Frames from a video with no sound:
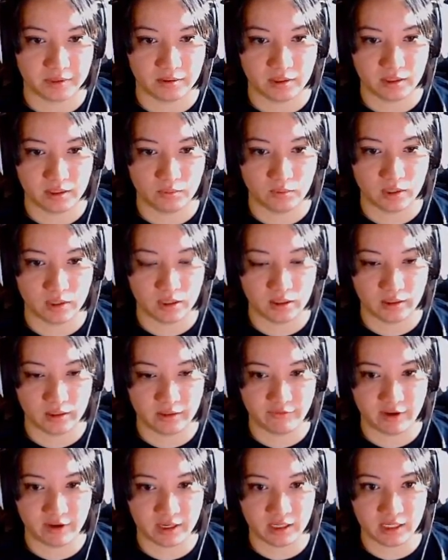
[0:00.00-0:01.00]
Alright, well,
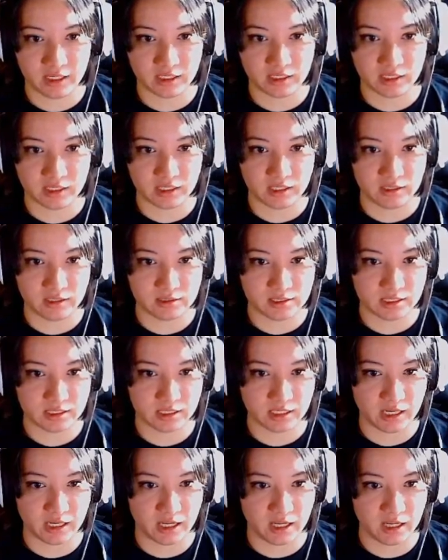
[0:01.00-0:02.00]
if I can get the kid
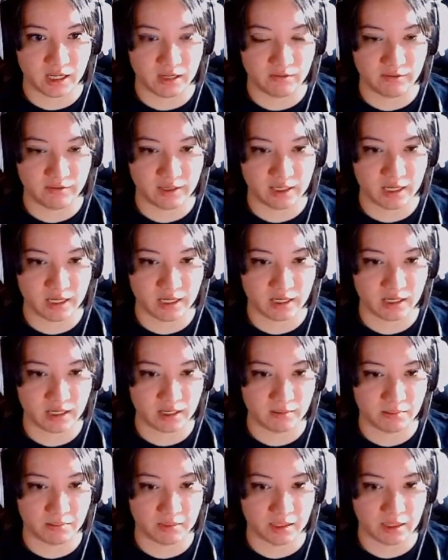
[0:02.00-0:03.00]
to the cave, he can't
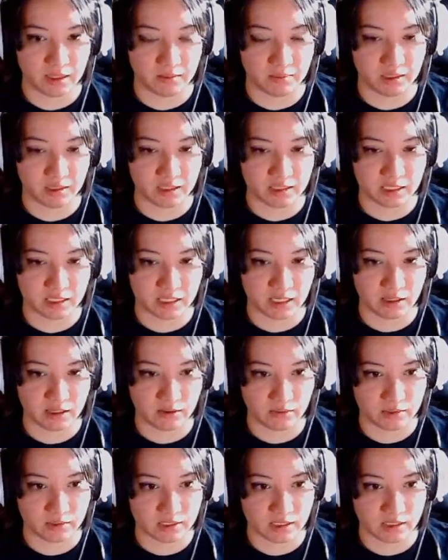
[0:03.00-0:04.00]
get me because he
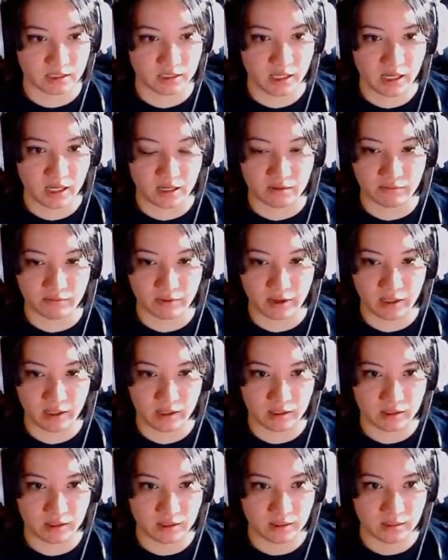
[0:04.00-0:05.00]
can't go inside the cave,
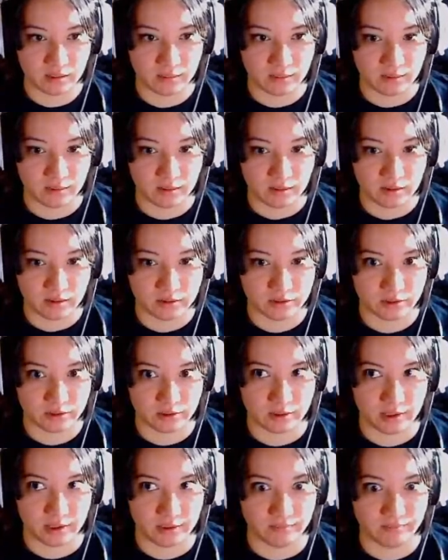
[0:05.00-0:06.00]
right?
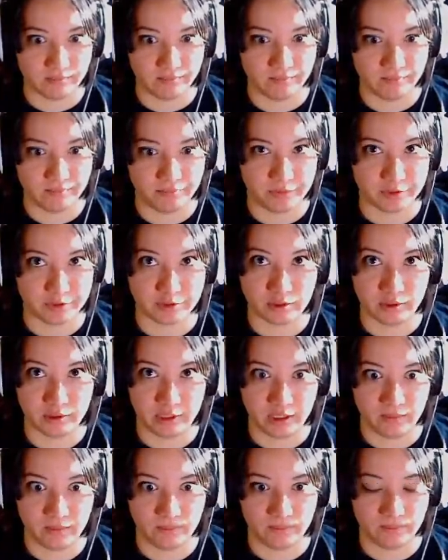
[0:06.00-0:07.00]
Surely.
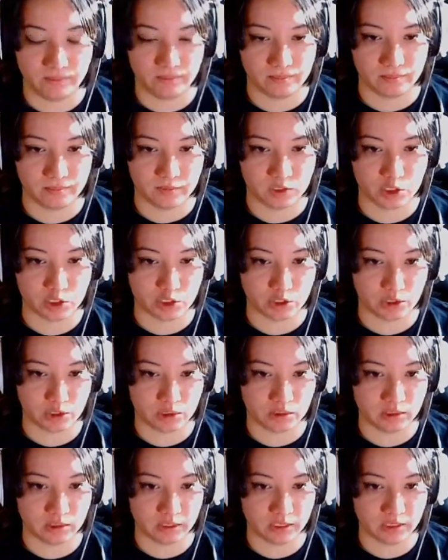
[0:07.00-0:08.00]
Surely?
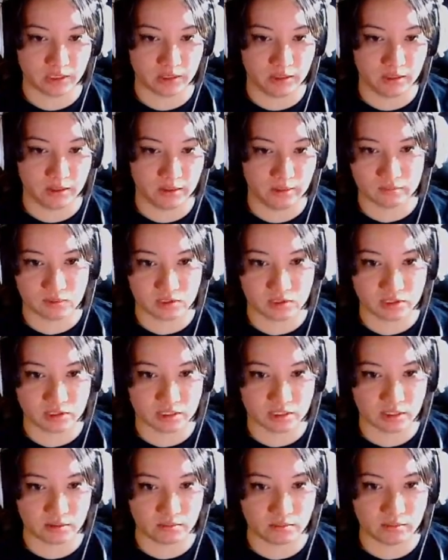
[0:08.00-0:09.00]
Surely. I
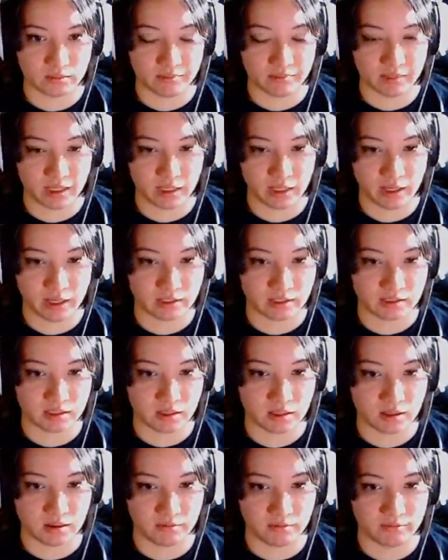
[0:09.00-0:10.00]
just gotta run my
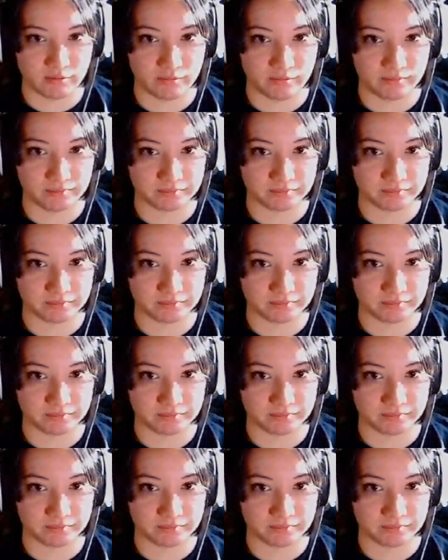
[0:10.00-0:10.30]
ass off.